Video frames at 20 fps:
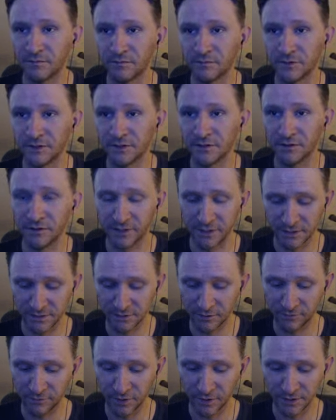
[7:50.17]
Oh, okay,
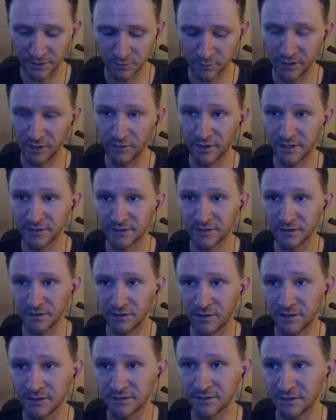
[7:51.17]
so for us, we know that's going to
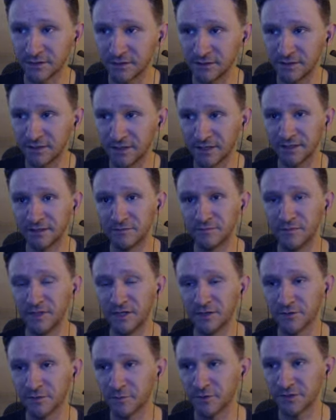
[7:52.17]
cost 69
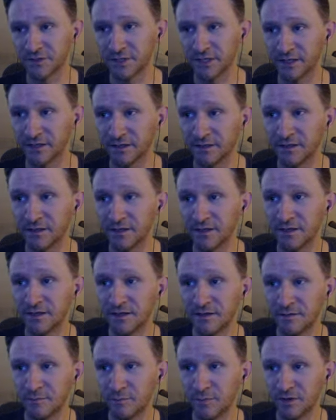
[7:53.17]
meters per second,
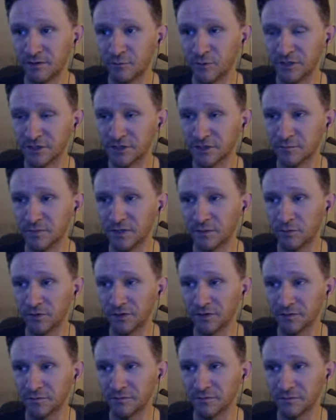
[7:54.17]
but we should be able
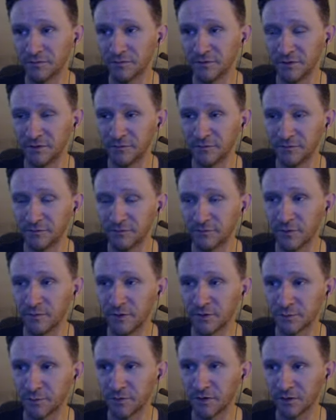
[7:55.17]
to, for the
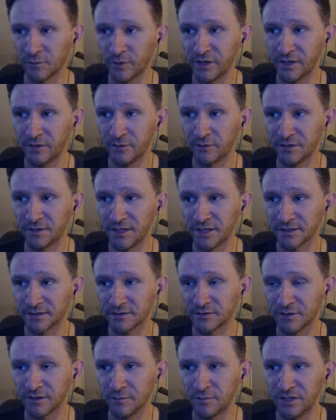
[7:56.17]
most part, we know that that's
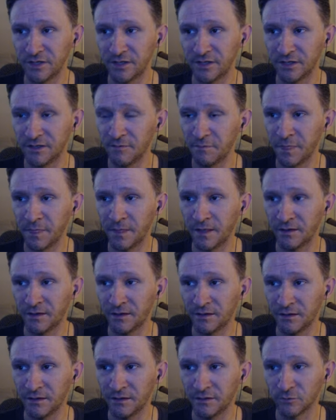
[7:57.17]
going to be
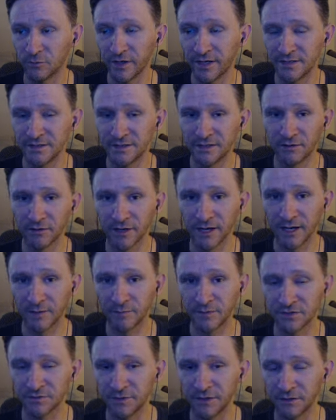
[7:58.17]
raising our
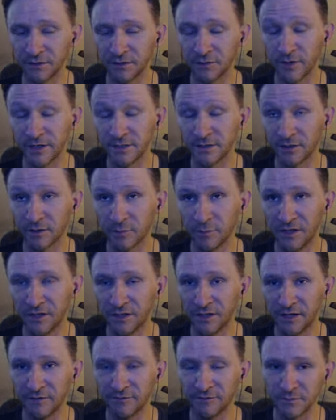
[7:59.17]
atmosphere, raising our
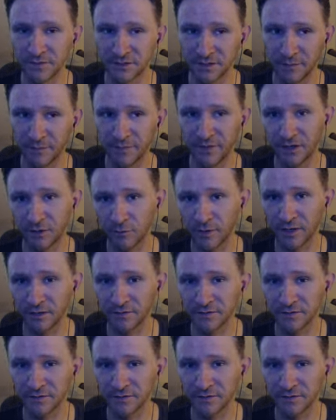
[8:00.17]
PEA from something around